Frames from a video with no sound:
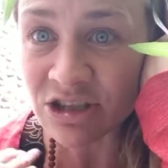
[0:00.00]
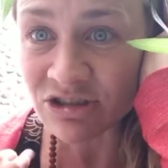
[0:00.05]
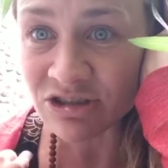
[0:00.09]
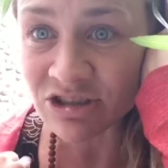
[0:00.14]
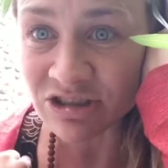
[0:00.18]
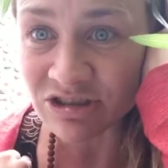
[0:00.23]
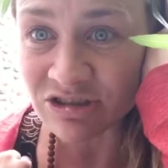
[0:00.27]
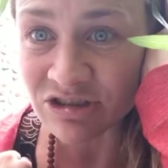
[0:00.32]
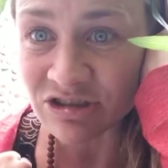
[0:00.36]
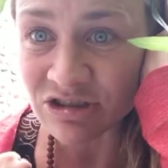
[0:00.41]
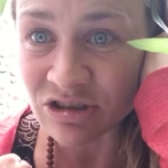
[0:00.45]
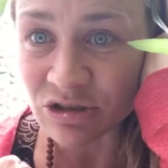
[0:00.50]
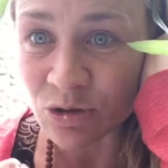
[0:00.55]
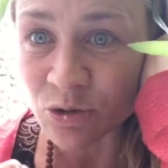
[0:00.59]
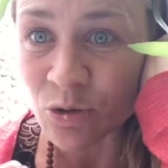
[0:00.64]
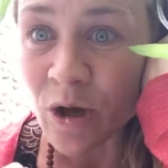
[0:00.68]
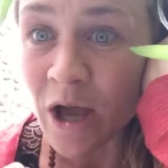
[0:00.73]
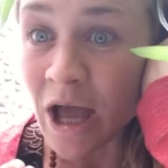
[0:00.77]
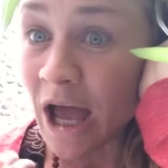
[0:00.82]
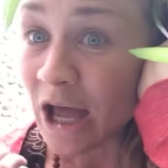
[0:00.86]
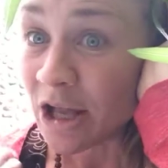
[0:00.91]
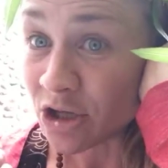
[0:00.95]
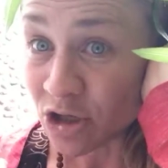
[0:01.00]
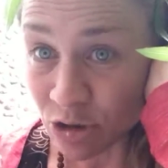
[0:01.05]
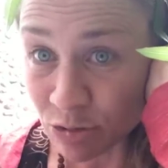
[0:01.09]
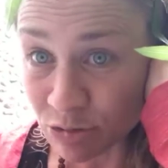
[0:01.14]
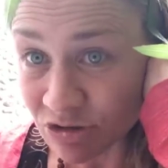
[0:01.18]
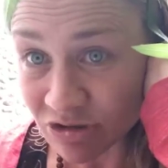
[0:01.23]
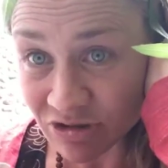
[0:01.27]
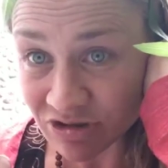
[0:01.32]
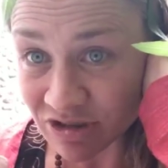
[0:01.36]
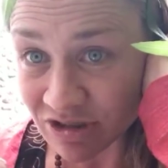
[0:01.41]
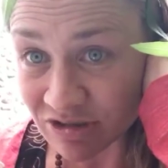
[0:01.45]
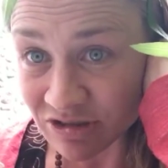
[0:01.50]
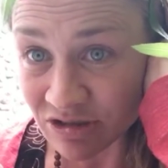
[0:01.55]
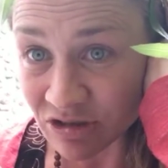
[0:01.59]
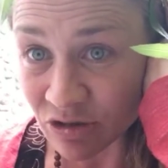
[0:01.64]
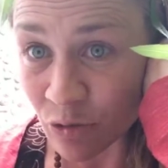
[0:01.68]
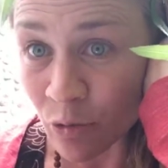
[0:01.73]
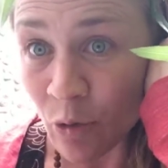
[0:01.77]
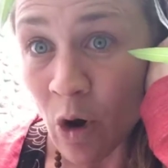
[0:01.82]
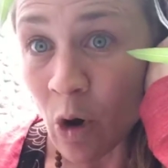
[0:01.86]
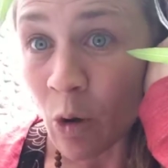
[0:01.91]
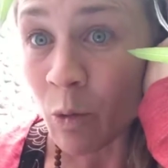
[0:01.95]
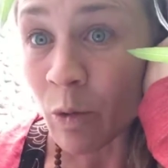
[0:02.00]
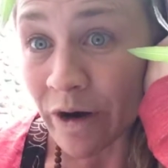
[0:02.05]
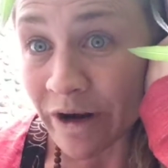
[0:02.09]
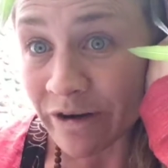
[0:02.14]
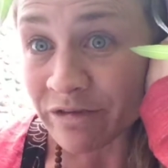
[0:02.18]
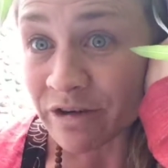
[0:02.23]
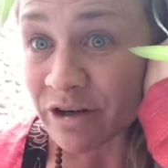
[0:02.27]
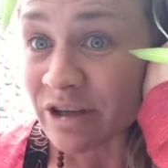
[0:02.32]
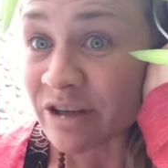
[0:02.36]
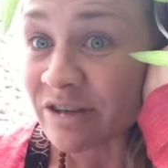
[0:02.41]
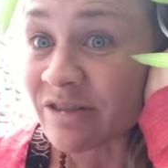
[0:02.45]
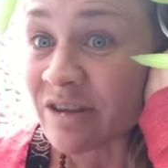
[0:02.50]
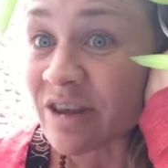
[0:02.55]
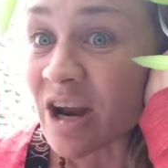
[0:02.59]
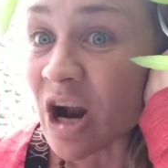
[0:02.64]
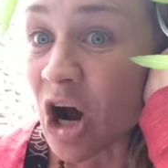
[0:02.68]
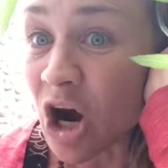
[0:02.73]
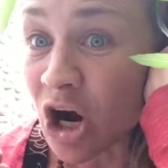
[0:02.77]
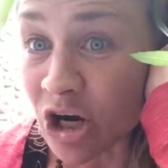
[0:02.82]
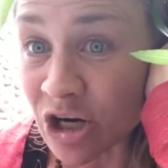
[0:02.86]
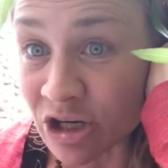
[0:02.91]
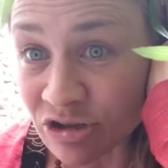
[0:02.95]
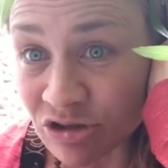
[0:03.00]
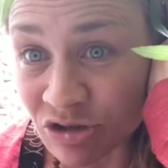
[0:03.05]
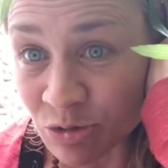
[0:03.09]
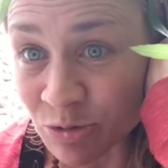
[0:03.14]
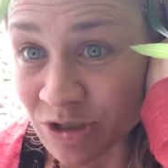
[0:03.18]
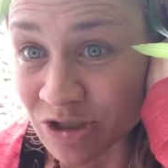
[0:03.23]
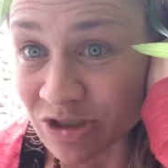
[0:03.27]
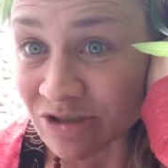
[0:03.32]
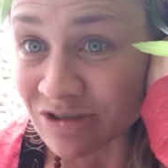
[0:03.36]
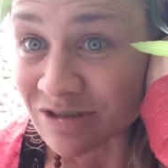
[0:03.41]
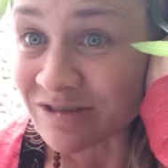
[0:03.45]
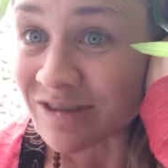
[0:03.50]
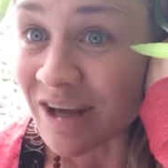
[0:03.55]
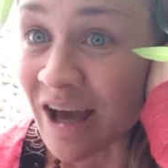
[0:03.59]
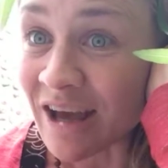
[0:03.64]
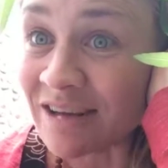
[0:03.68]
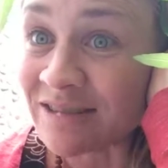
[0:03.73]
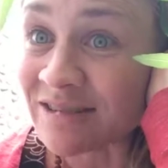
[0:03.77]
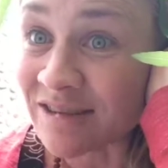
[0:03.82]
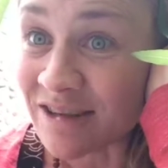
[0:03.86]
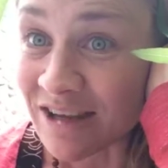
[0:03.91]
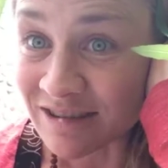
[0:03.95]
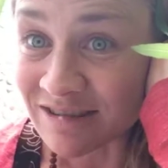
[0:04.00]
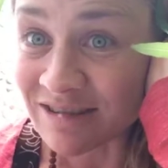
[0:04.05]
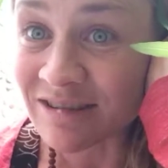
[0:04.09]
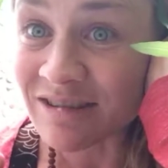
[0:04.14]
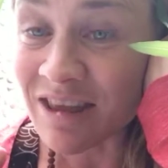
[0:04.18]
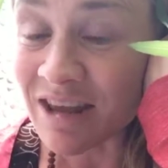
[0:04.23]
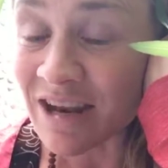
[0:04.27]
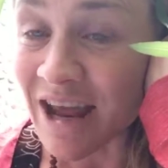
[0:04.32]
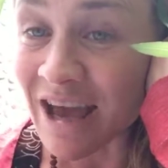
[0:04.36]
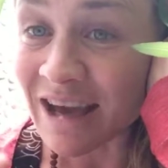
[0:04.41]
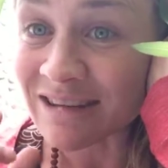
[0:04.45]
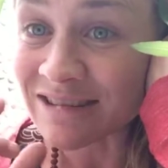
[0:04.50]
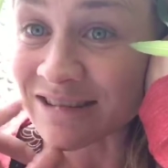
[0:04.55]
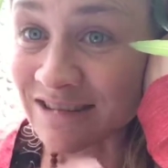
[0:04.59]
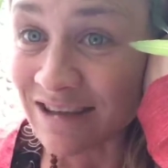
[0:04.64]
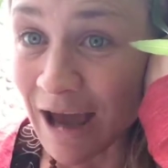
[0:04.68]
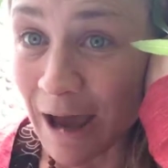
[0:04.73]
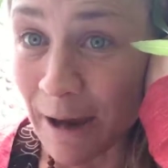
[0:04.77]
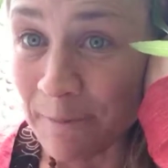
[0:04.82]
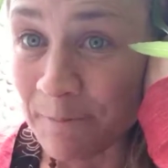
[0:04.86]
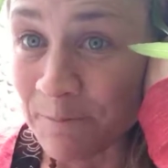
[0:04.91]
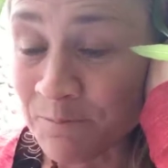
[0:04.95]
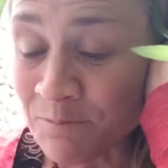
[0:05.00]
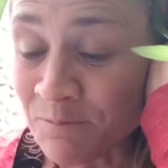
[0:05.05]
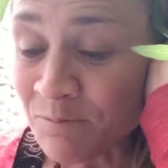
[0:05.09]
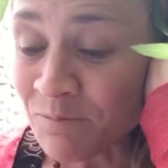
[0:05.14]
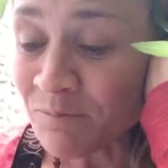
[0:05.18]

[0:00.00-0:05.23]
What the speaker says: just need to do, and you just need to do, whatever it is that our intuition says, this is the next step,